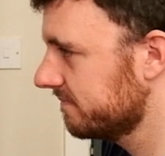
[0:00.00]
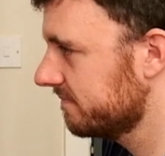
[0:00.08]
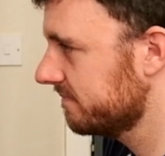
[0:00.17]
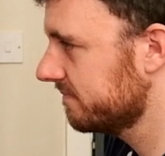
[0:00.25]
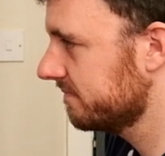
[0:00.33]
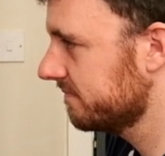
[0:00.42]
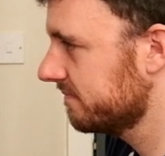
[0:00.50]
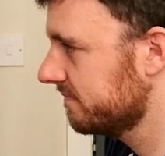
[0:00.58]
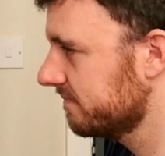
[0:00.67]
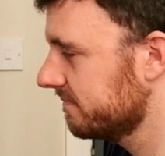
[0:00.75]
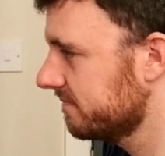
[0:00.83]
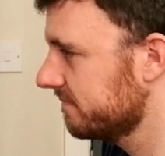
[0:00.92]

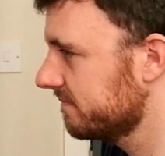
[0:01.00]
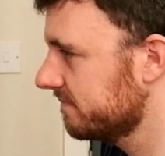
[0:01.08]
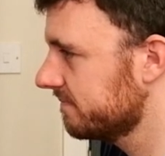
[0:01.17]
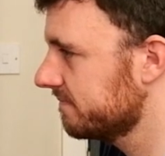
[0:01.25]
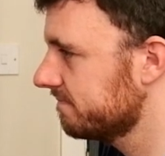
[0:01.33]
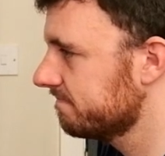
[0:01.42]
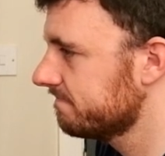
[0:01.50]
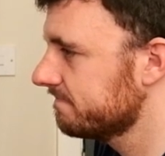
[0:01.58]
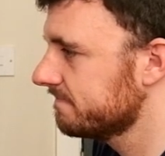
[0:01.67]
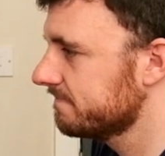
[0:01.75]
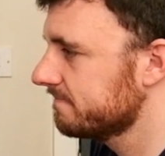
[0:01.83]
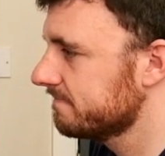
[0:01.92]

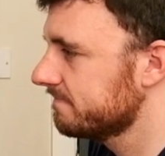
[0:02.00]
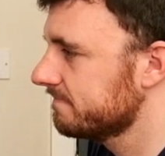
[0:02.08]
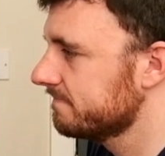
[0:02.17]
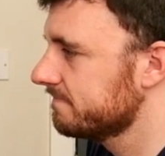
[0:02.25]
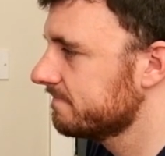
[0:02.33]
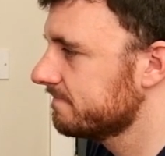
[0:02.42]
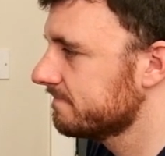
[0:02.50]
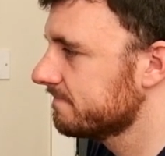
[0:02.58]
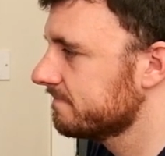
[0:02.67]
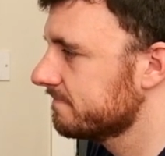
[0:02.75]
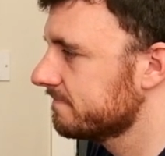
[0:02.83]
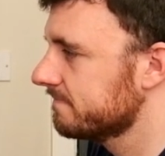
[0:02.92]

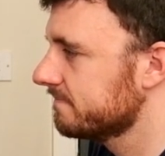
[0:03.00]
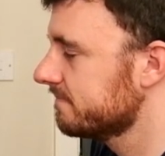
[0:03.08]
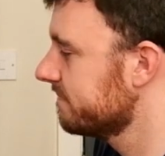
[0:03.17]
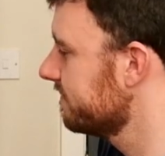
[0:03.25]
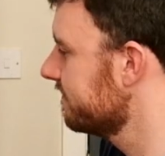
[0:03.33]
(silent)